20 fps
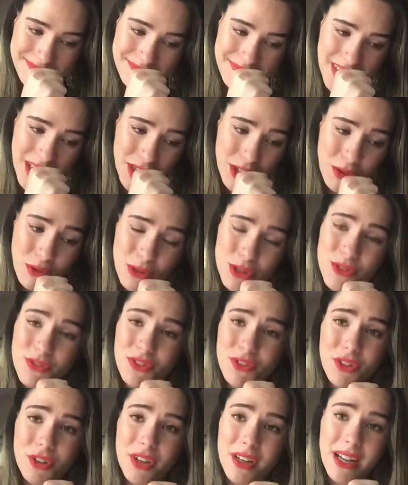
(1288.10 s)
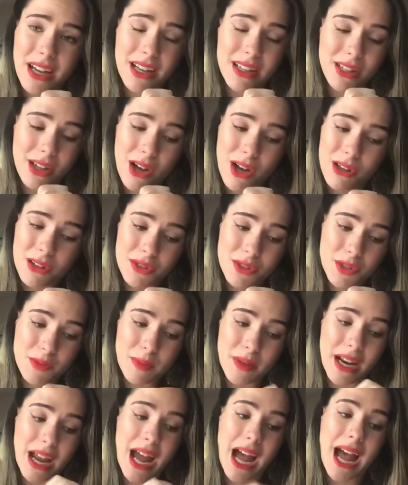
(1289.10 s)
I know it's $39,
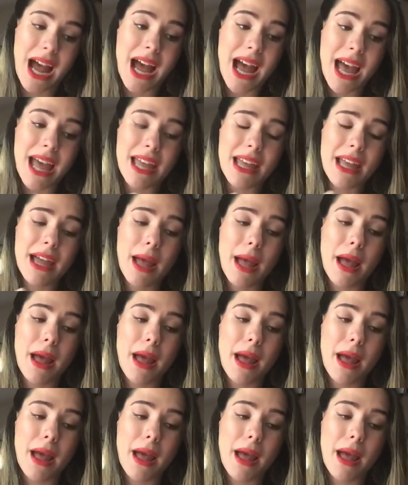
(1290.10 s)
but I